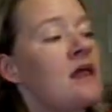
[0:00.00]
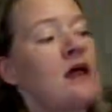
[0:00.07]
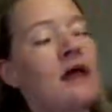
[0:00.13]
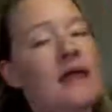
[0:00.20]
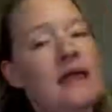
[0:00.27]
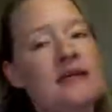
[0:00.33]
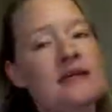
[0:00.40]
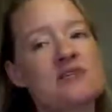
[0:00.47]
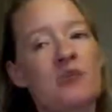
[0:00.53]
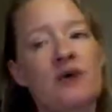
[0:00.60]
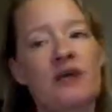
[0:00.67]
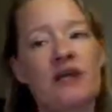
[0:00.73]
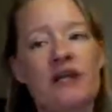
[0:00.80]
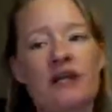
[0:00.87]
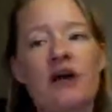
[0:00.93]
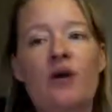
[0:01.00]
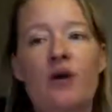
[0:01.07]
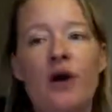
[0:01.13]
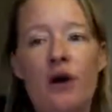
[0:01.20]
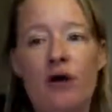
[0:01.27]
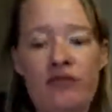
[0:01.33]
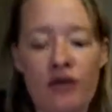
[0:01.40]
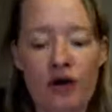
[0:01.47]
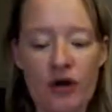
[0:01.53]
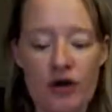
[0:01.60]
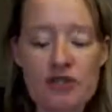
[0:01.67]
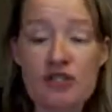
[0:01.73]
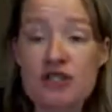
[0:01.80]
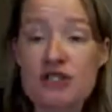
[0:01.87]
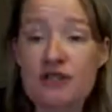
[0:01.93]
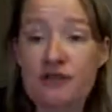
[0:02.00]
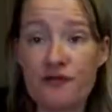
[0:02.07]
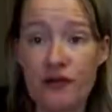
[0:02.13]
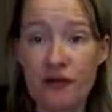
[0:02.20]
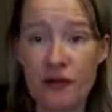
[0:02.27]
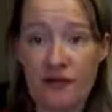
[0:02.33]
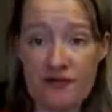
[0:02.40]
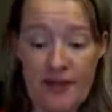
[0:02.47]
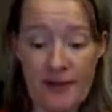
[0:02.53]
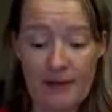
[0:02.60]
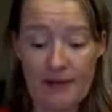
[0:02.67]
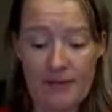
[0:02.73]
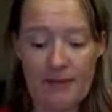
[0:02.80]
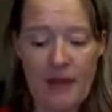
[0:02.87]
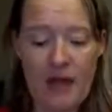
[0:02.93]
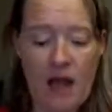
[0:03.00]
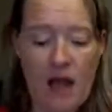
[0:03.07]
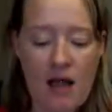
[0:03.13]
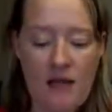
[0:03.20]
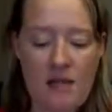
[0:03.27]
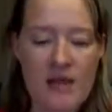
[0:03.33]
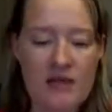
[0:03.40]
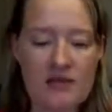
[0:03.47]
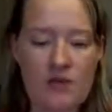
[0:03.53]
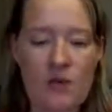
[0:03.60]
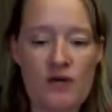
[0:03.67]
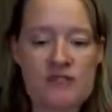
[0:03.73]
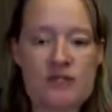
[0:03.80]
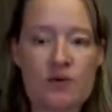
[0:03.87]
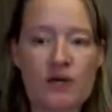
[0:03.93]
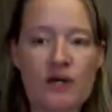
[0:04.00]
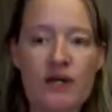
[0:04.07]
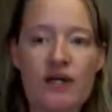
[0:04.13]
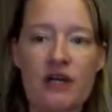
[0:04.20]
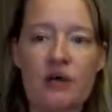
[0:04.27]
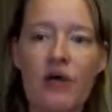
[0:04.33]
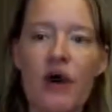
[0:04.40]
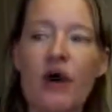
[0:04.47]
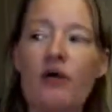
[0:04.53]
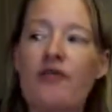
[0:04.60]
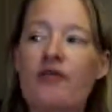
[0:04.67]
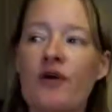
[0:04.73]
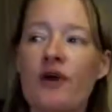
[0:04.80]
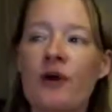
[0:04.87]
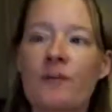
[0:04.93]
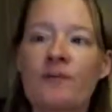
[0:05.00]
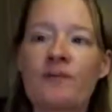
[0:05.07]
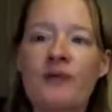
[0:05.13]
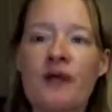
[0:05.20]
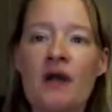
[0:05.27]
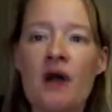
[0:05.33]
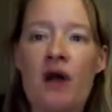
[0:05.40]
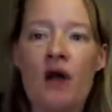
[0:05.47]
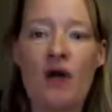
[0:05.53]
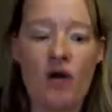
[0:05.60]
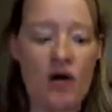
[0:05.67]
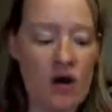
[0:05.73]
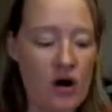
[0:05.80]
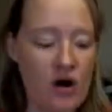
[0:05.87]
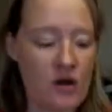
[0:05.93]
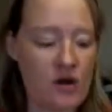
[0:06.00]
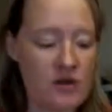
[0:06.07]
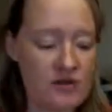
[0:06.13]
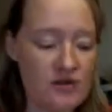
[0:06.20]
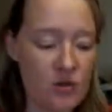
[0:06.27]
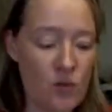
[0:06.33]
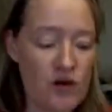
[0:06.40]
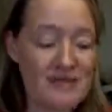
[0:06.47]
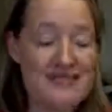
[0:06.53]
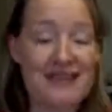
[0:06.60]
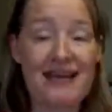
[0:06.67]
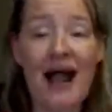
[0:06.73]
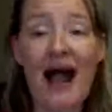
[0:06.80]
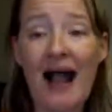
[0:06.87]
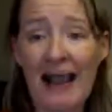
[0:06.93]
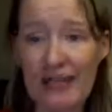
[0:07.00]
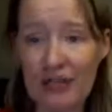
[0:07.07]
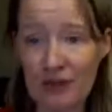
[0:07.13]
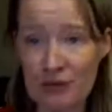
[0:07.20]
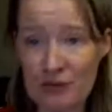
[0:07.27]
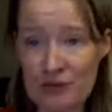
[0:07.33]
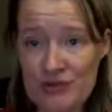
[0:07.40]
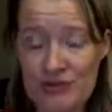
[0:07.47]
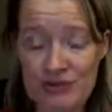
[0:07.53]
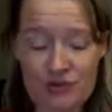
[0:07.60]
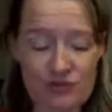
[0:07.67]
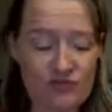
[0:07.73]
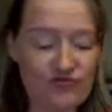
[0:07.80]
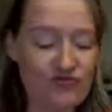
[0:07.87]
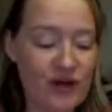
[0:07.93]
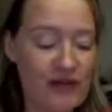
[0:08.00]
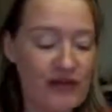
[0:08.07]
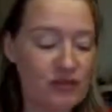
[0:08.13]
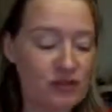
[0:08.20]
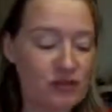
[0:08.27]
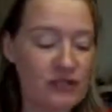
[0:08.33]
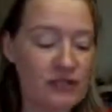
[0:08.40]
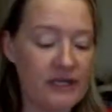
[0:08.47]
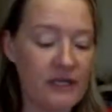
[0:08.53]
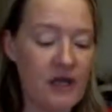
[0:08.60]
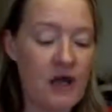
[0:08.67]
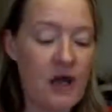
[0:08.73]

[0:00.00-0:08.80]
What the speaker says: is we're going to go over just a few of them. And the ones that we're going to go over are the ones that I use regularly.